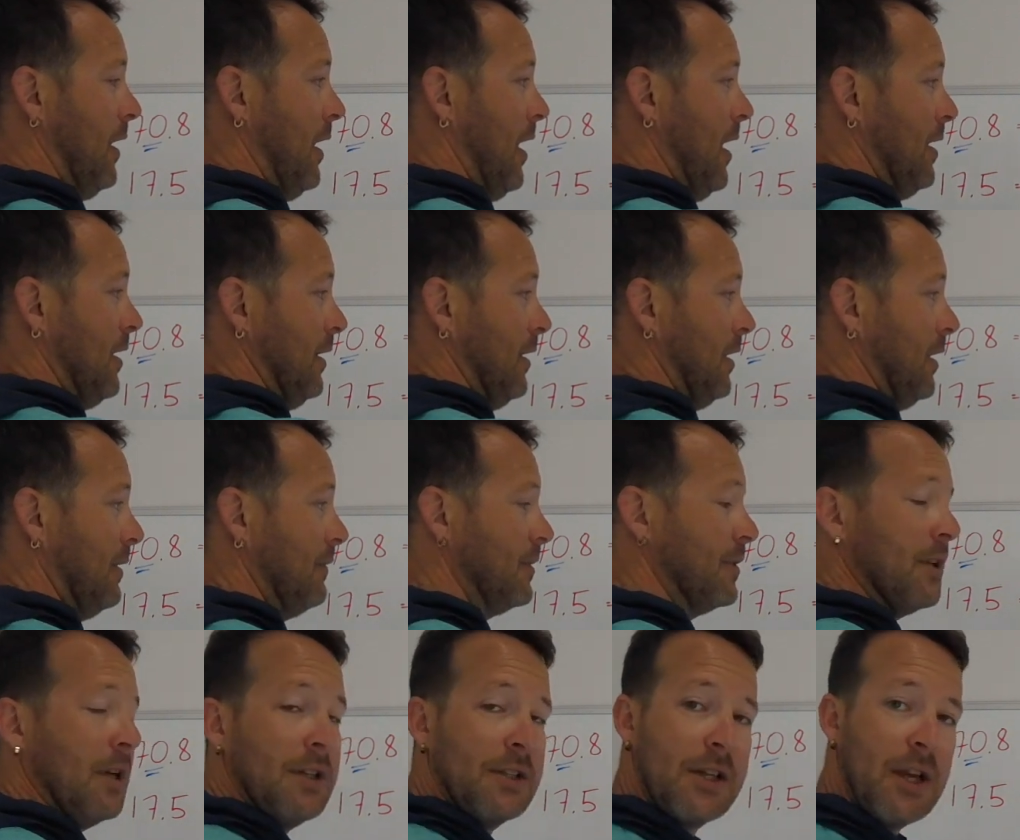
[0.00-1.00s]
and it gives
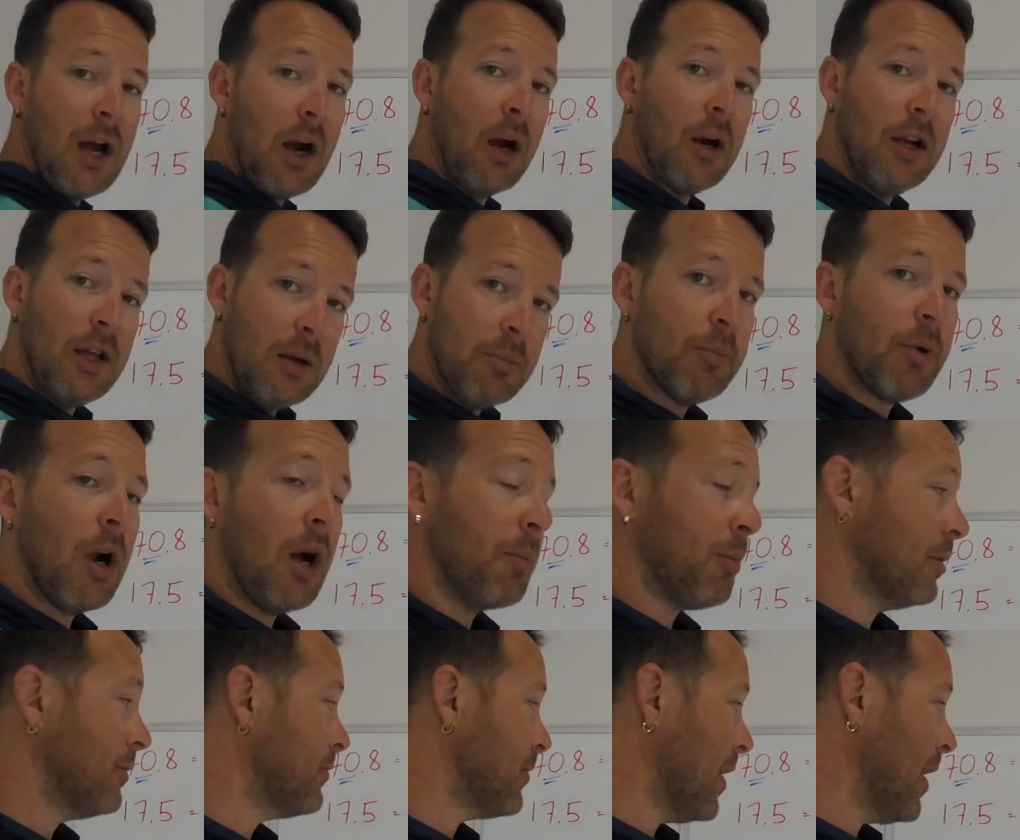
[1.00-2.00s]
us our
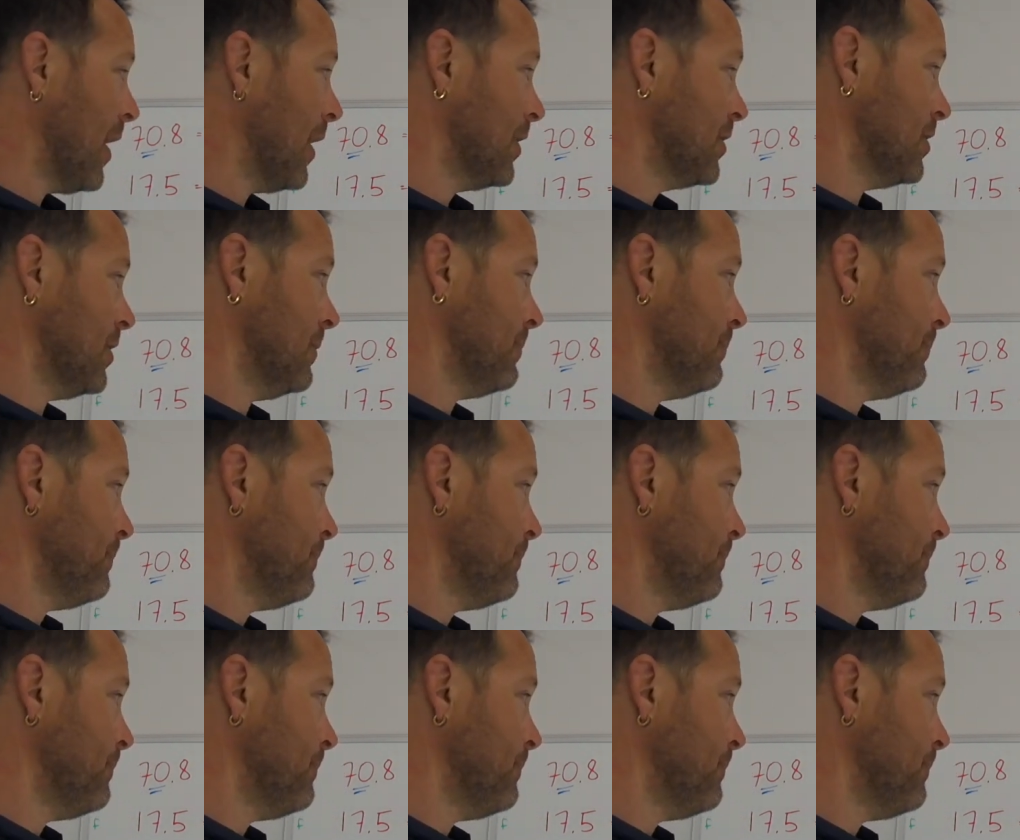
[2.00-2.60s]
improper fraction.